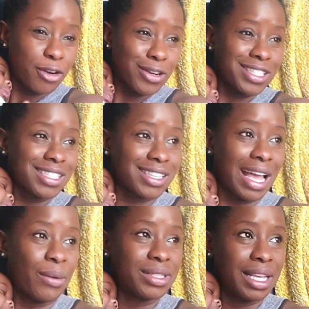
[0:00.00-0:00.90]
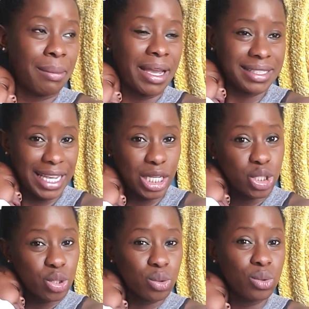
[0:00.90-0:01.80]
first, I would say by day
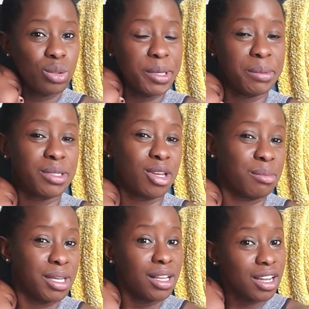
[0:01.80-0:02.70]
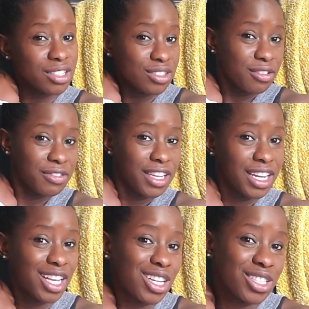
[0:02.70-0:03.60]
2, the baby's going to be cluster
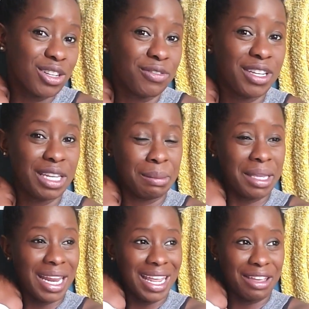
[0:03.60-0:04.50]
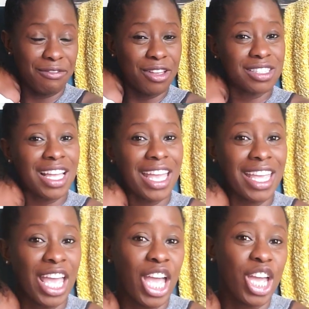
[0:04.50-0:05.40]
feeding. Cluster feeding mean like it feels
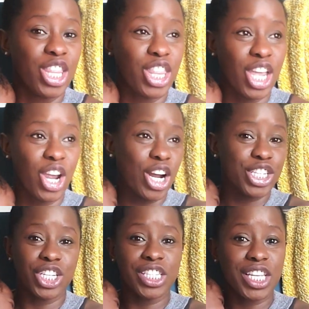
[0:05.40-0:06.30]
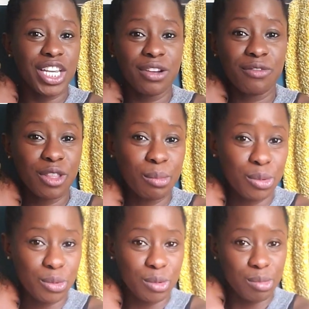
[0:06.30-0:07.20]
like they are just here for the
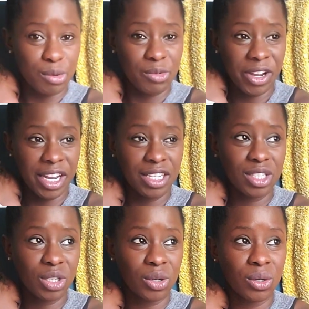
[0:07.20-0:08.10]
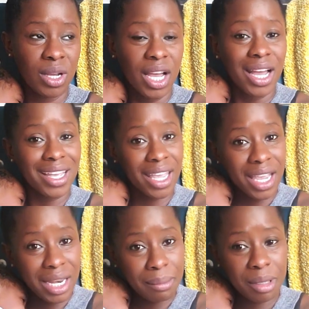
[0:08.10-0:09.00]
boob, right? So
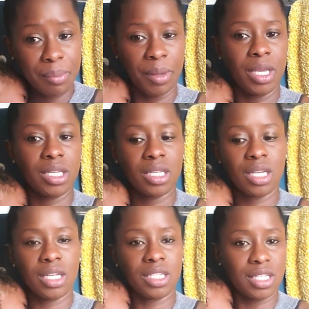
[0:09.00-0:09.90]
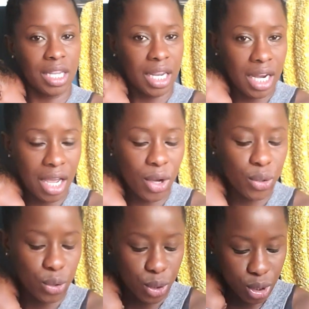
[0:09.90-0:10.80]
again, be patient, stick it
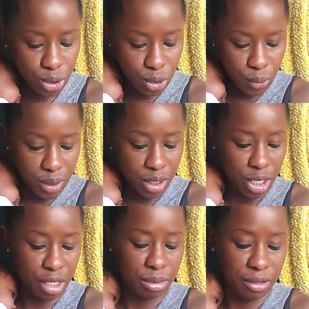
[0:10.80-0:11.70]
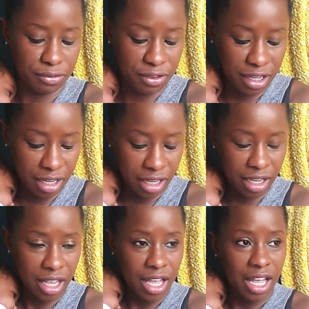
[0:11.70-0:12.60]
out. You could do it. They're going to be feeding
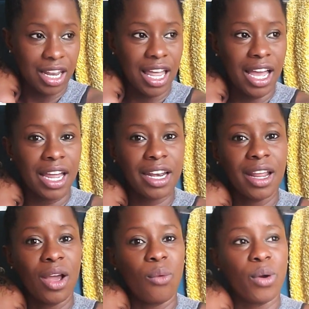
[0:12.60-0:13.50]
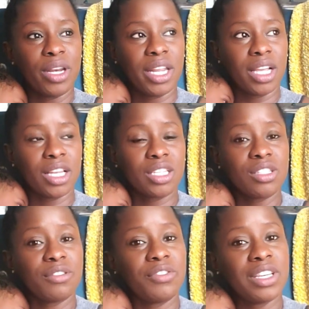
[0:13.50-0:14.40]
a lot. When they
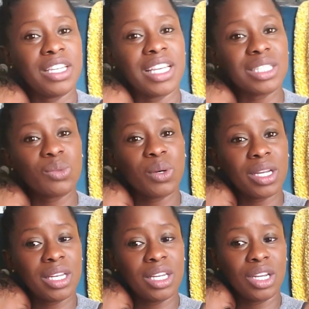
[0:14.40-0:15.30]
cluster feed, that's when